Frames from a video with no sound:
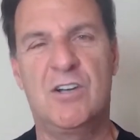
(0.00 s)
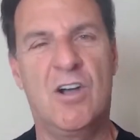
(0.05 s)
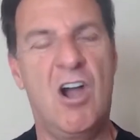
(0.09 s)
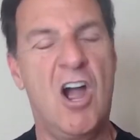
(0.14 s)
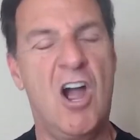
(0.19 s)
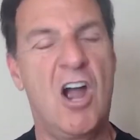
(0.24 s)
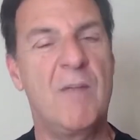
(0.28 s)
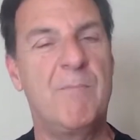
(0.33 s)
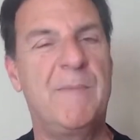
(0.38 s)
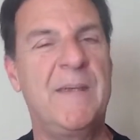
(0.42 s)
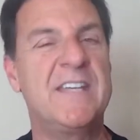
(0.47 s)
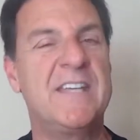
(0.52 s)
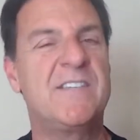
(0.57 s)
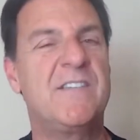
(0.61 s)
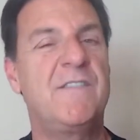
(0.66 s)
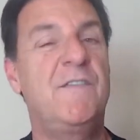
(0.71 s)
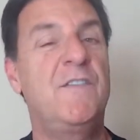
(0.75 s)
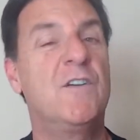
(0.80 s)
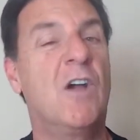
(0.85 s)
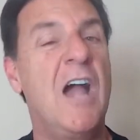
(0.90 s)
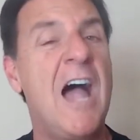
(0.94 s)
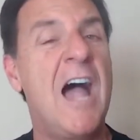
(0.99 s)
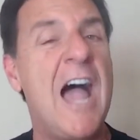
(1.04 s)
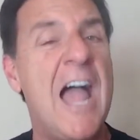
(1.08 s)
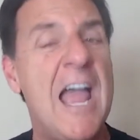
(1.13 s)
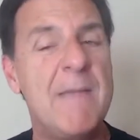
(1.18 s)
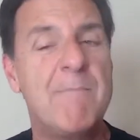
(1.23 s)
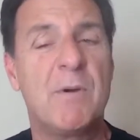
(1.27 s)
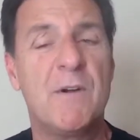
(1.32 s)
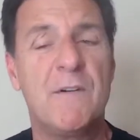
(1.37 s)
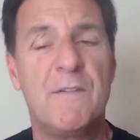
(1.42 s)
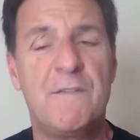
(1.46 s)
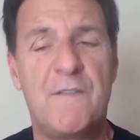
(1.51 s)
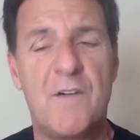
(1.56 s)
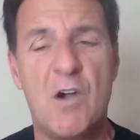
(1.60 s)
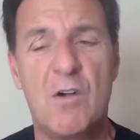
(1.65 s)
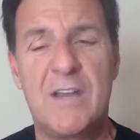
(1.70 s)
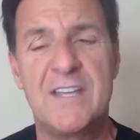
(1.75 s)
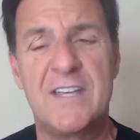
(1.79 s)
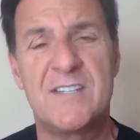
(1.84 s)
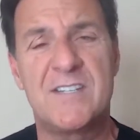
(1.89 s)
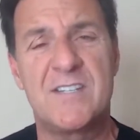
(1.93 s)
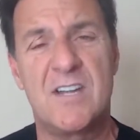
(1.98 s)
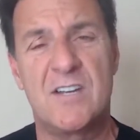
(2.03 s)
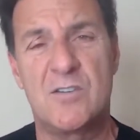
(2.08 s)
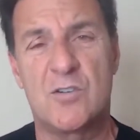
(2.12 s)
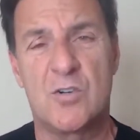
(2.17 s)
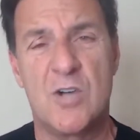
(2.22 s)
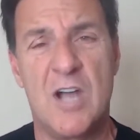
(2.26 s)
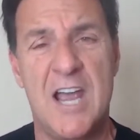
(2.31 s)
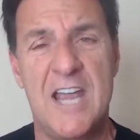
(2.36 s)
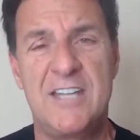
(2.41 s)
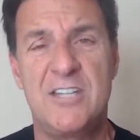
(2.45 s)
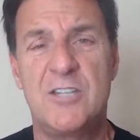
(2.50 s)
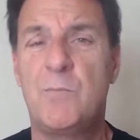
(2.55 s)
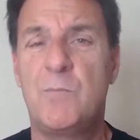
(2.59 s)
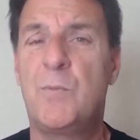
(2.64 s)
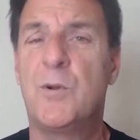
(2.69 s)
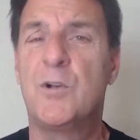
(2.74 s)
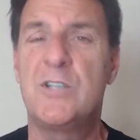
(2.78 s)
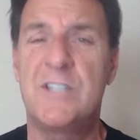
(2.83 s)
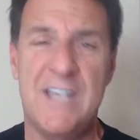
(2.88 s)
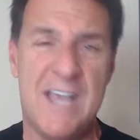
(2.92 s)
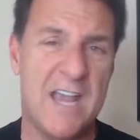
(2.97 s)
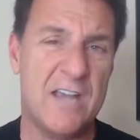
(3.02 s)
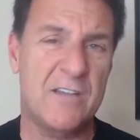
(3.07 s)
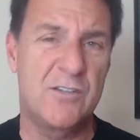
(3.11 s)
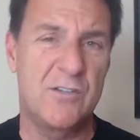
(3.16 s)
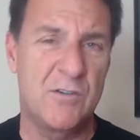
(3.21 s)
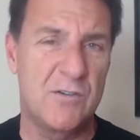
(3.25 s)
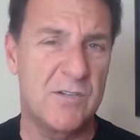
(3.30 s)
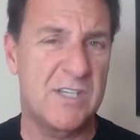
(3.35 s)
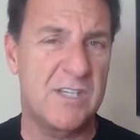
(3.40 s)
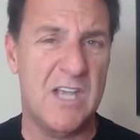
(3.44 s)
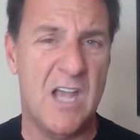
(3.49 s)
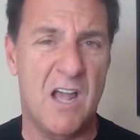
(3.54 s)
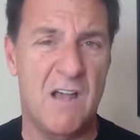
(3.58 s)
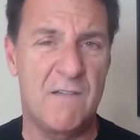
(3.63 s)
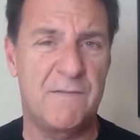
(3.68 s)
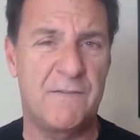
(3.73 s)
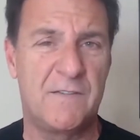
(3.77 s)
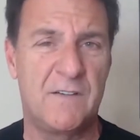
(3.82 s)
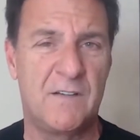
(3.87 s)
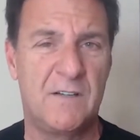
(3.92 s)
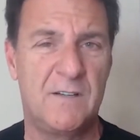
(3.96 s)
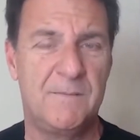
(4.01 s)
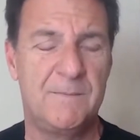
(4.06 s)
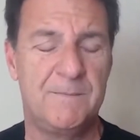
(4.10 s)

your heart because if you're hyper focused on trying to protect yourself,